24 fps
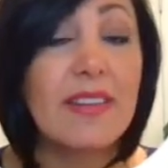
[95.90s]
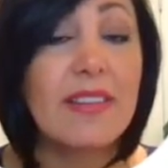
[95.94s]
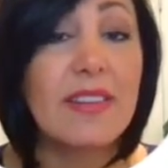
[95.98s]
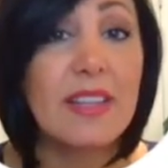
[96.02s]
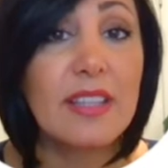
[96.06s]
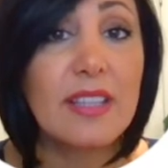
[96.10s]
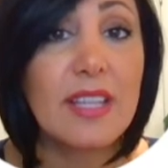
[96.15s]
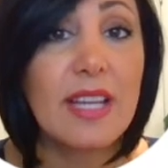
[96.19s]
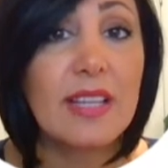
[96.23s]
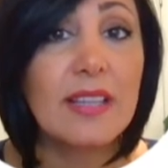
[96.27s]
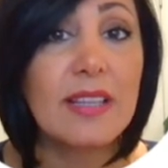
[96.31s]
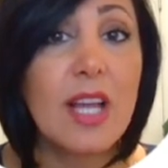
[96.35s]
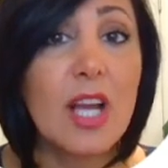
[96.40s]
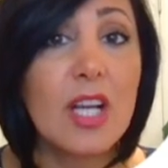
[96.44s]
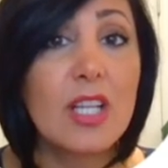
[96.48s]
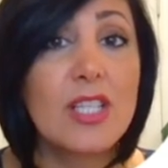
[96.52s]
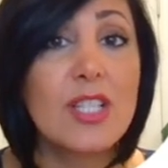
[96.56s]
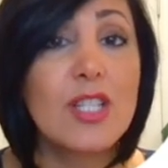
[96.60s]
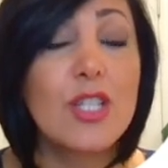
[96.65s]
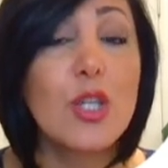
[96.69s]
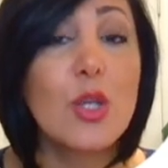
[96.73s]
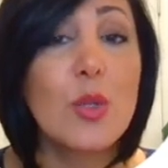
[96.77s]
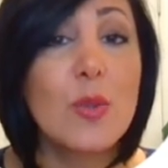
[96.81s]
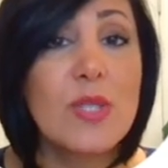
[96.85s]
the
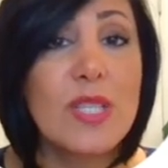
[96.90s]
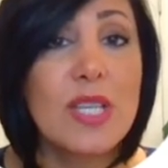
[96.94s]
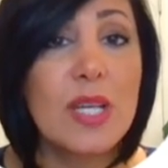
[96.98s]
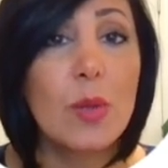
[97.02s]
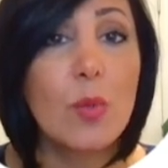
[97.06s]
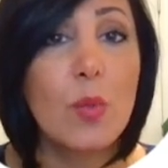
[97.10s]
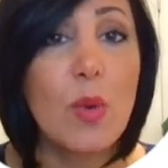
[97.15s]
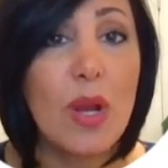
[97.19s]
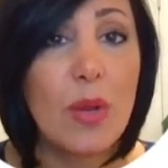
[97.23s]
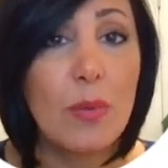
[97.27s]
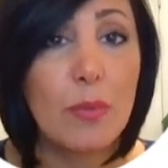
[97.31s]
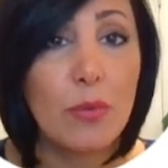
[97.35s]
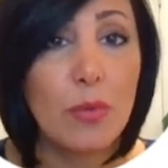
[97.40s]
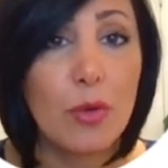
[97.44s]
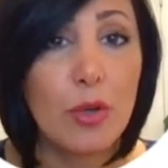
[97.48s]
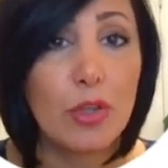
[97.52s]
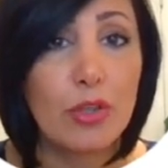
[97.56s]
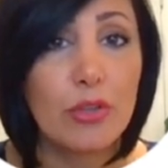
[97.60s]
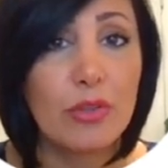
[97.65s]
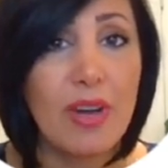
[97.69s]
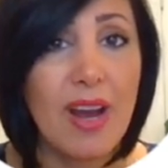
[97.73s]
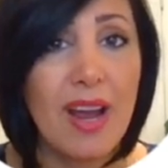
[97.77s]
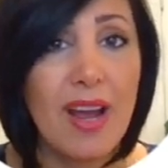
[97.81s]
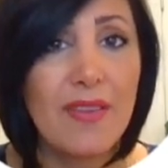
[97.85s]
deadlocks using wait for
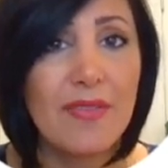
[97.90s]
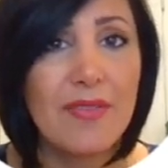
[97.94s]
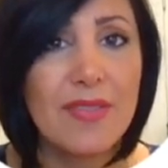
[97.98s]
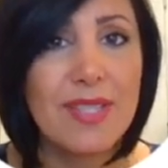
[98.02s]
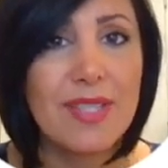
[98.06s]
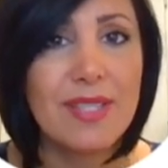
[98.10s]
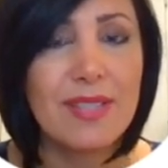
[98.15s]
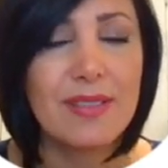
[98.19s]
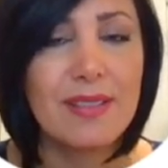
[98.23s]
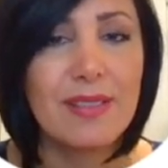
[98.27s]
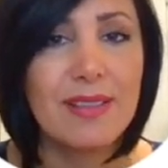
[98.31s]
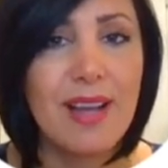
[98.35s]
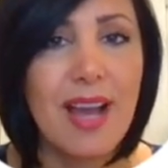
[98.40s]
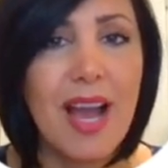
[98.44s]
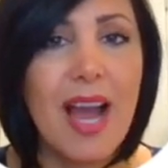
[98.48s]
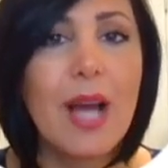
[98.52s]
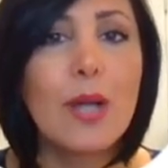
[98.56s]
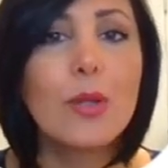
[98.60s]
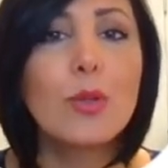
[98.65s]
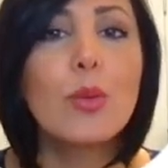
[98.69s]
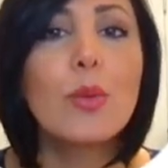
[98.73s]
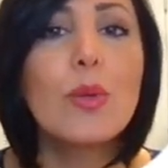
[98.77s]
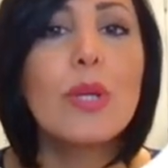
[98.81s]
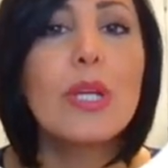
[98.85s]
graphs, how
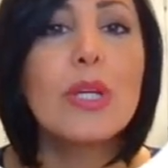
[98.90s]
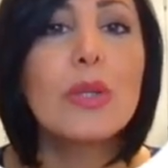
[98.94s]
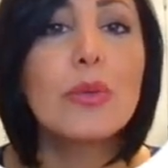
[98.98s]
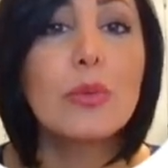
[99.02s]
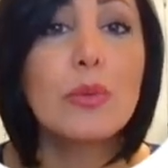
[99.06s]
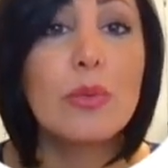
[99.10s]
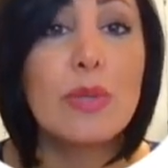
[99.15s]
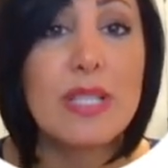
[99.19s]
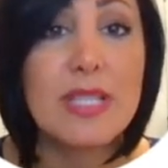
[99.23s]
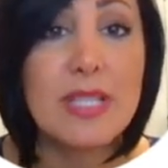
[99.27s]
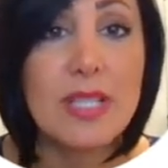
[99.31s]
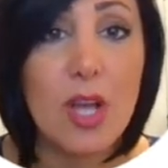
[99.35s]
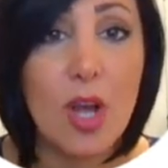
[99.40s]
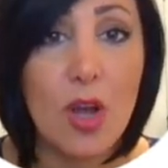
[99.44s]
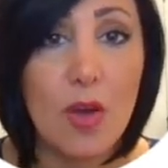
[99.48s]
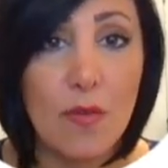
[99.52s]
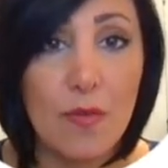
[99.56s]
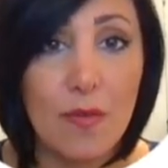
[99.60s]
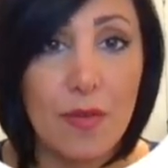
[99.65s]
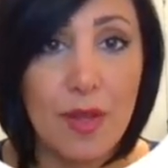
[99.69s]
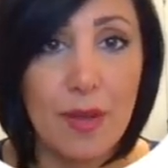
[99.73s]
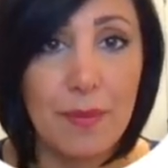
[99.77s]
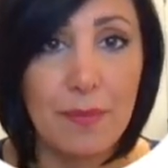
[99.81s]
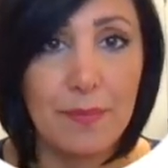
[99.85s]
do we
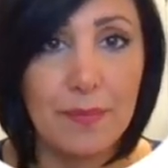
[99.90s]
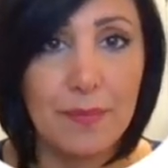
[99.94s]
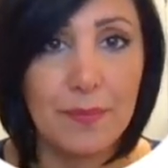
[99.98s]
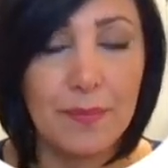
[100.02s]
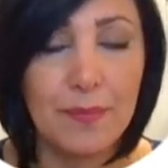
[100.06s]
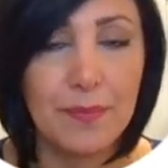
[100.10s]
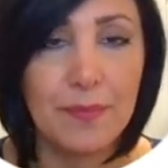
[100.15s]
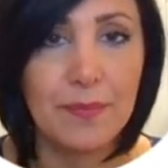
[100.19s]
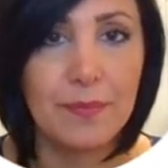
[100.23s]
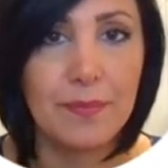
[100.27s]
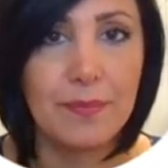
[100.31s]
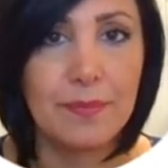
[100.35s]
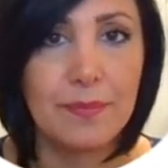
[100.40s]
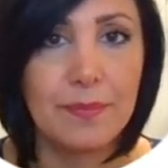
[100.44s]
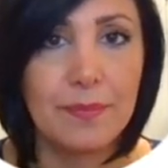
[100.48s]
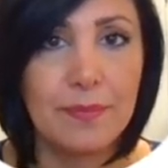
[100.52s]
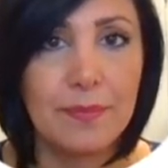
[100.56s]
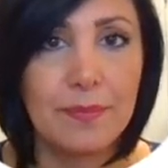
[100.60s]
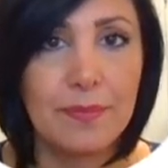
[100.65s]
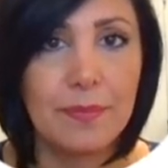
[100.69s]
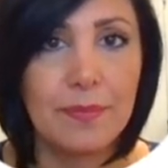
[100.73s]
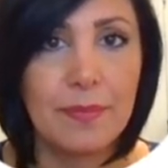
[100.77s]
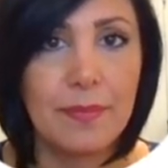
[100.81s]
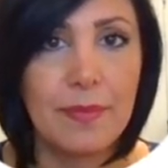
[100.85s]
resolve them?
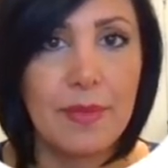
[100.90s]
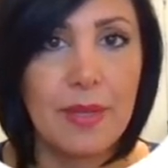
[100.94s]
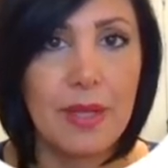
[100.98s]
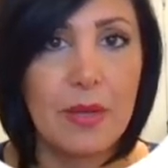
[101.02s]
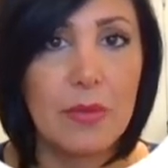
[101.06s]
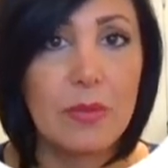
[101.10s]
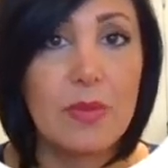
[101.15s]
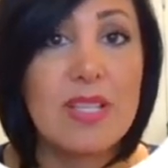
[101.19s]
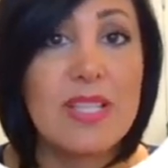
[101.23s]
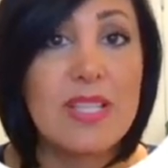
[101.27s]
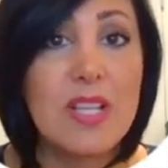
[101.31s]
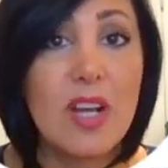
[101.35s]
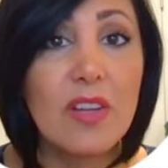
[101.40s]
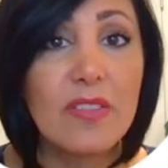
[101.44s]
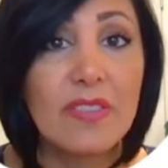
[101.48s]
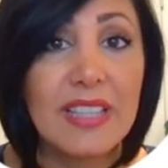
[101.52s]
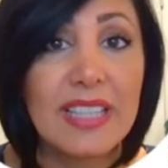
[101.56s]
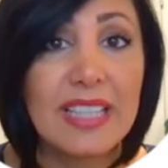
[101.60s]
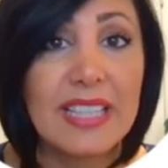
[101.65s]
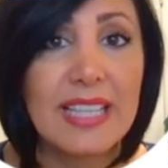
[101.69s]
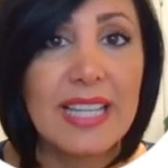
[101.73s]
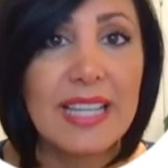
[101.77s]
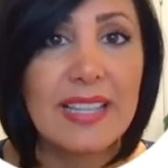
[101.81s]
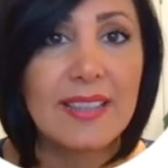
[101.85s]

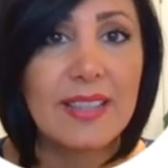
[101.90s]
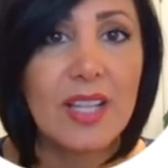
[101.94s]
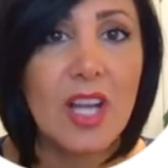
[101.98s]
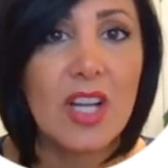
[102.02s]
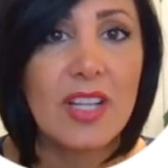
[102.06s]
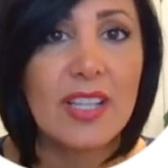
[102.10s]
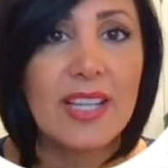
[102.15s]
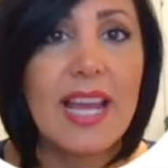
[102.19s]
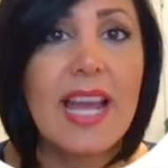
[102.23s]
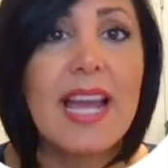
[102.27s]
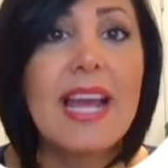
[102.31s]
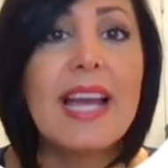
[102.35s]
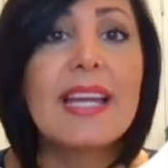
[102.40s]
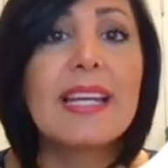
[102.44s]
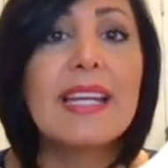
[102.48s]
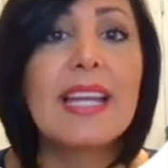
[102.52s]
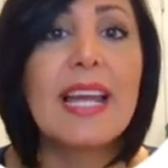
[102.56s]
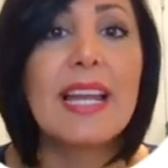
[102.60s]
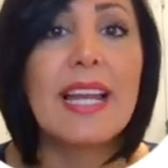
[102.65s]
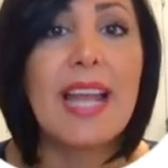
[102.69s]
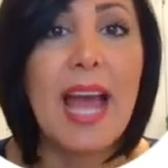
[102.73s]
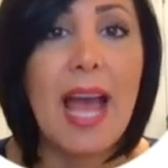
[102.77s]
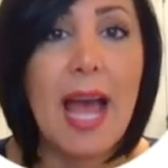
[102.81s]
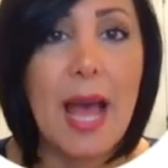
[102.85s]
Resolving a deadlock
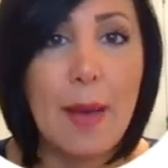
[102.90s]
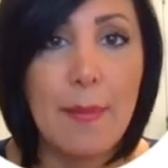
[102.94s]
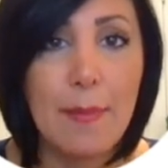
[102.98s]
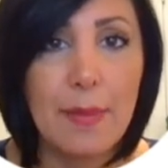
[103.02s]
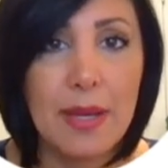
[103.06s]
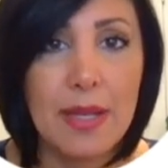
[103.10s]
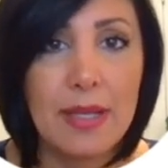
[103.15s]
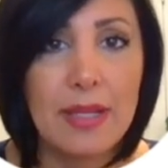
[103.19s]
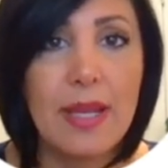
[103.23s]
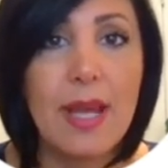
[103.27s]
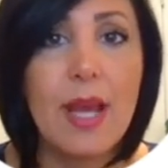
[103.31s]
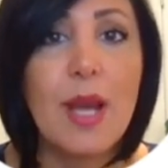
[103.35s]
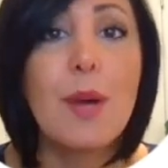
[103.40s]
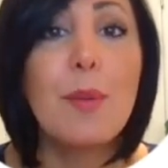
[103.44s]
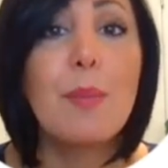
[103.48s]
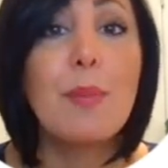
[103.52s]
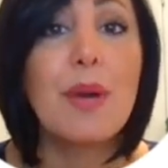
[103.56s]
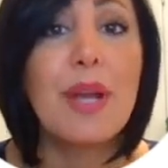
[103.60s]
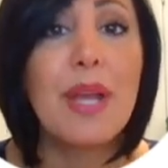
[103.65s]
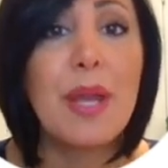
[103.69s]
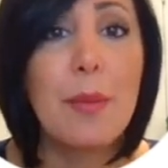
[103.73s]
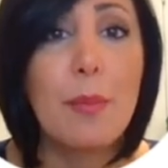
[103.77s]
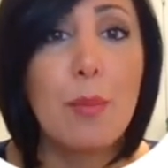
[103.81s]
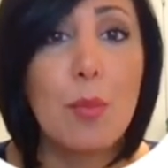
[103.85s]
can happen
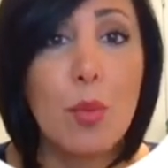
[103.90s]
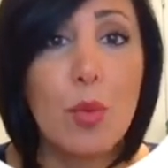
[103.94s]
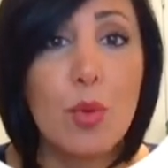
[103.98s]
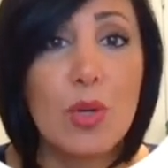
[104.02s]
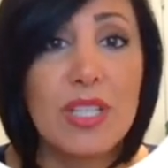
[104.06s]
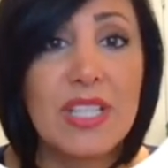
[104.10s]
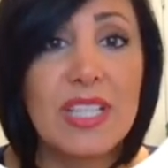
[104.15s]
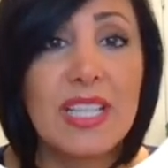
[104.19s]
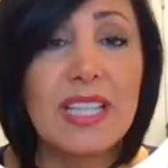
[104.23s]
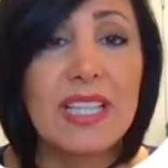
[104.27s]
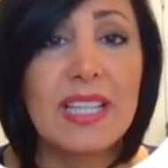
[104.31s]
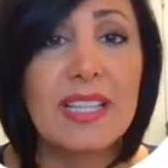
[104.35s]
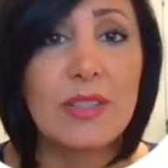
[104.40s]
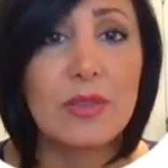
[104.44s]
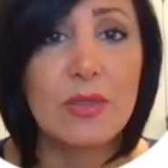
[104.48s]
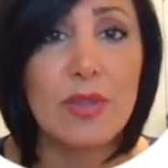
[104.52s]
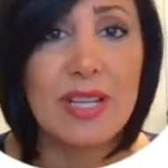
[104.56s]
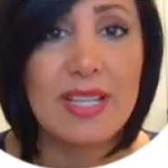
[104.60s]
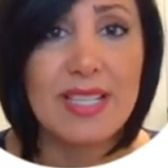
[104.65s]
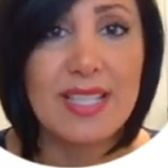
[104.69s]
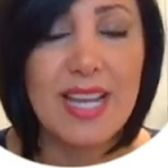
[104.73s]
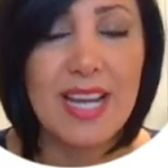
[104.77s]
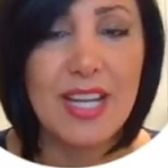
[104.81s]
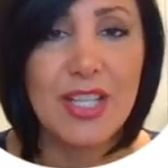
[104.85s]
by aborting a
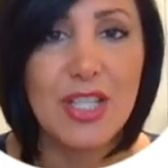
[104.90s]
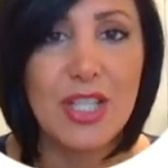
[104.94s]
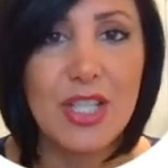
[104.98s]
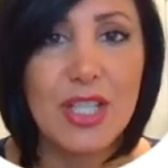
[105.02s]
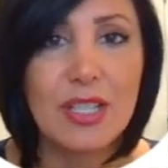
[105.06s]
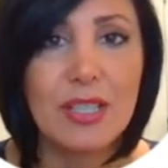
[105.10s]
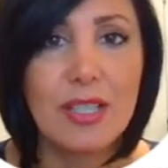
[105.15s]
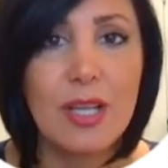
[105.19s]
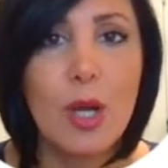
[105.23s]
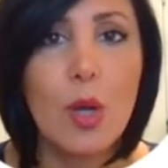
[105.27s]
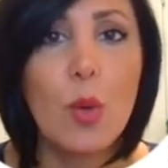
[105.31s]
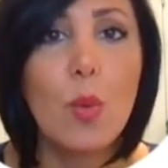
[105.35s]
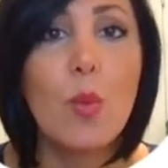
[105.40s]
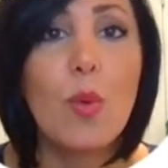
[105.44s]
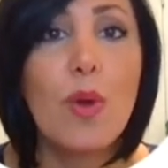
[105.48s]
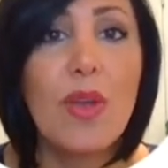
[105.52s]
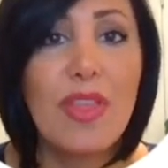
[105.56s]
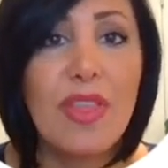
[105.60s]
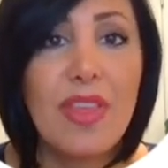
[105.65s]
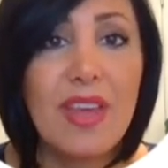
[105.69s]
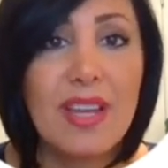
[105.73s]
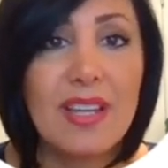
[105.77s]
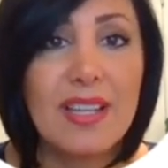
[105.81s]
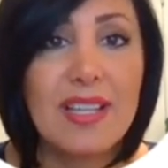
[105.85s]
transaction
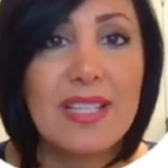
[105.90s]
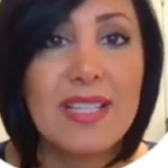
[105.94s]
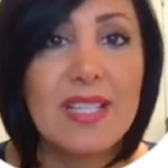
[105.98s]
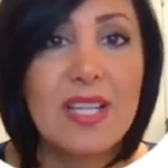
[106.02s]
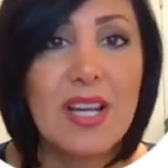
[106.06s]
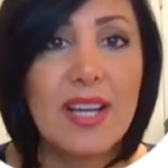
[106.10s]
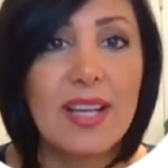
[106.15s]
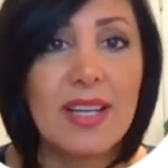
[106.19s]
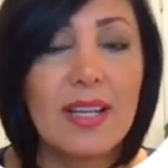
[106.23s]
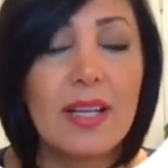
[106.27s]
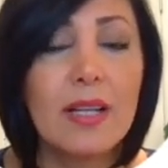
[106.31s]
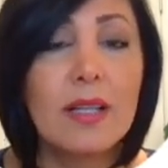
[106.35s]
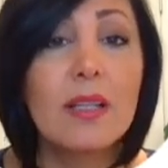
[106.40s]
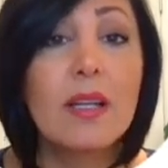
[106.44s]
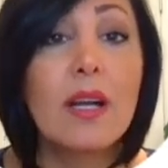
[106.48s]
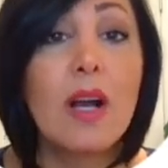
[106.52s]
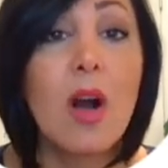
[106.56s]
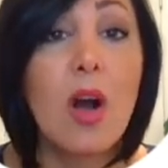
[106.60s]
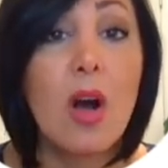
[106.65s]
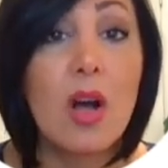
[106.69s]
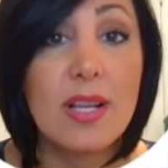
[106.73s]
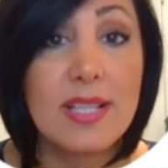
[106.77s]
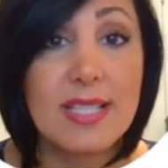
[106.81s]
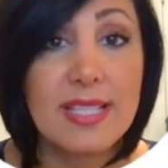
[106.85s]
within the cycle
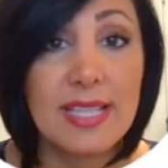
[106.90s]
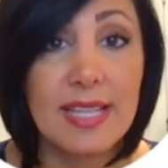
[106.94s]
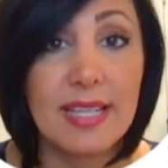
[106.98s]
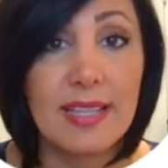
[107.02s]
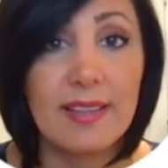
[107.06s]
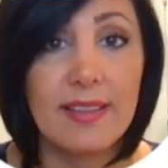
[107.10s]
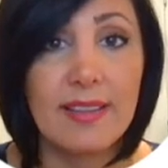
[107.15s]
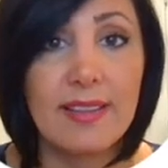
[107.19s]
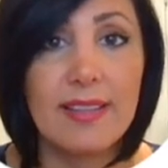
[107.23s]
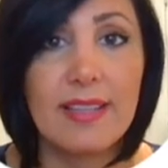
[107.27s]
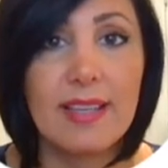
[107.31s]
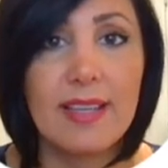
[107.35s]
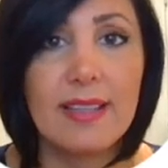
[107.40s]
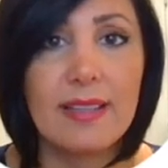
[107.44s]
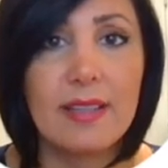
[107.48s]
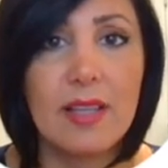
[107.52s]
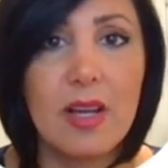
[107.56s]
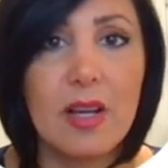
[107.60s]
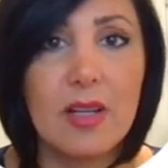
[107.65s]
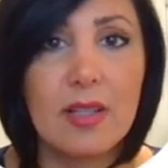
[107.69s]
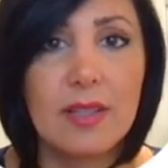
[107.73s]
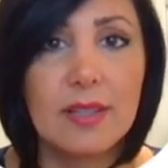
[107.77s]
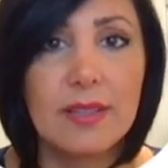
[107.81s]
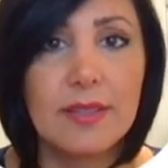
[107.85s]
causing the
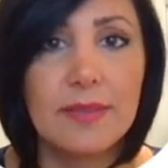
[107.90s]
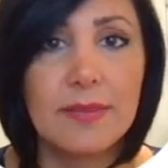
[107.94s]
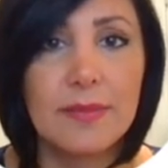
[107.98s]
deadlock.